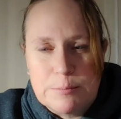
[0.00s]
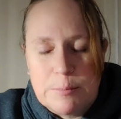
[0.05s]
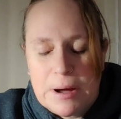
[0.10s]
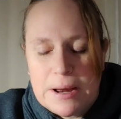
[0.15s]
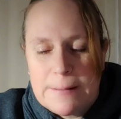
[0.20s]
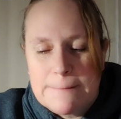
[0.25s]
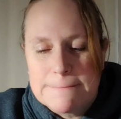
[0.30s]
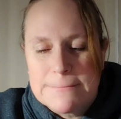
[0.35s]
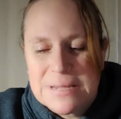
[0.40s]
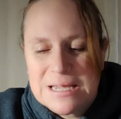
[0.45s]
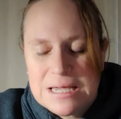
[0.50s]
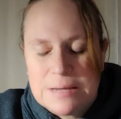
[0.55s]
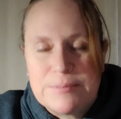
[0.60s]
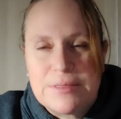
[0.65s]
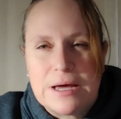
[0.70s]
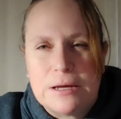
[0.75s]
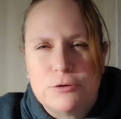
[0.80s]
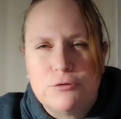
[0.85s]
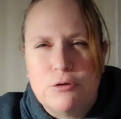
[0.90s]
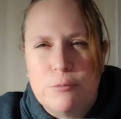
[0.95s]
but keep
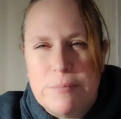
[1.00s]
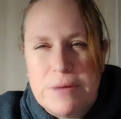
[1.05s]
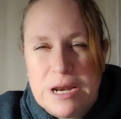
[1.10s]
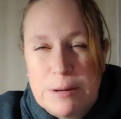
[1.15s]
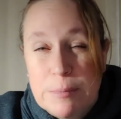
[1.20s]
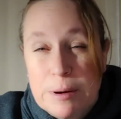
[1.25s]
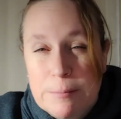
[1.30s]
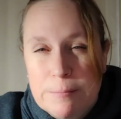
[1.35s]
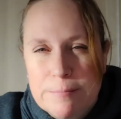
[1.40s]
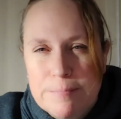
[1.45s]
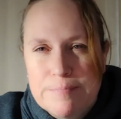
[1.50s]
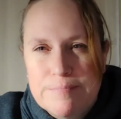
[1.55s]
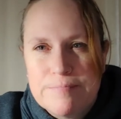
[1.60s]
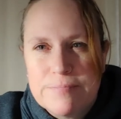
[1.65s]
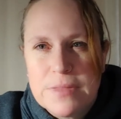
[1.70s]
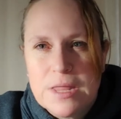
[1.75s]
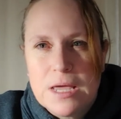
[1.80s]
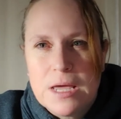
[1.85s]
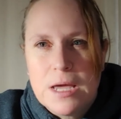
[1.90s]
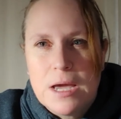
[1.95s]
that to a minimum
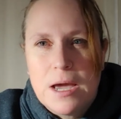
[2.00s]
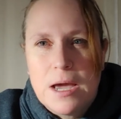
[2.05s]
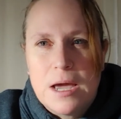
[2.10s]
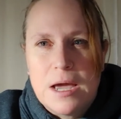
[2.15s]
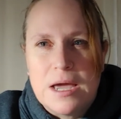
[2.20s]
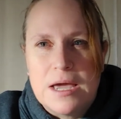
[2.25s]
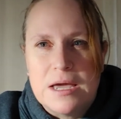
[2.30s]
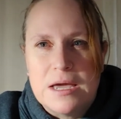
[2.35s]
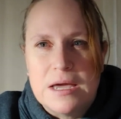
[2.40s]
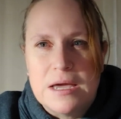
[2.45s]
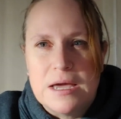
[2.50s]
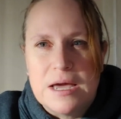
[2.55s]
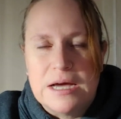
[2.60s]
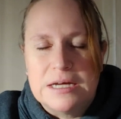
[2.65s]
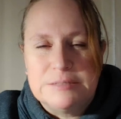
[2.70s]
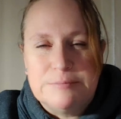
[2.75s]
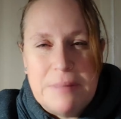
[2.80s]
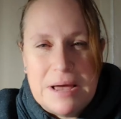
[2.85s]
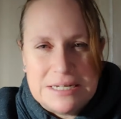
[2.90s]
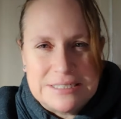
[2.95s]

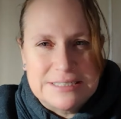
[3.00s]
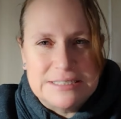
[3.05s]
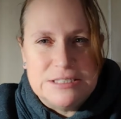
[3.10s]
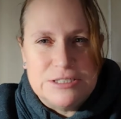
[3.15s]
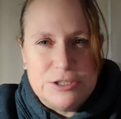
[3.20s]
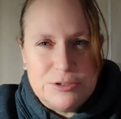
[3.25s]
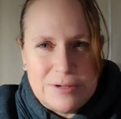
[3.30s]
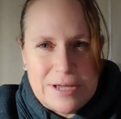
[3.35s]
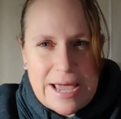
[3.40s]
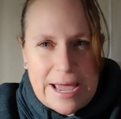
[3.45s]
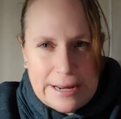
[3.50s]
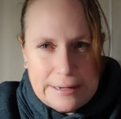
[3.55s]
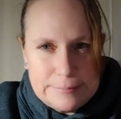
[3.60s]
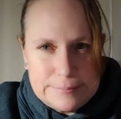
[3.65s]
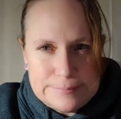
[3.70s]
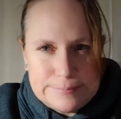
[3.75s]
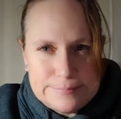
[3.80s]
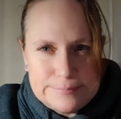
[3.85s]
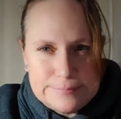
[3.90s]
as best as you can.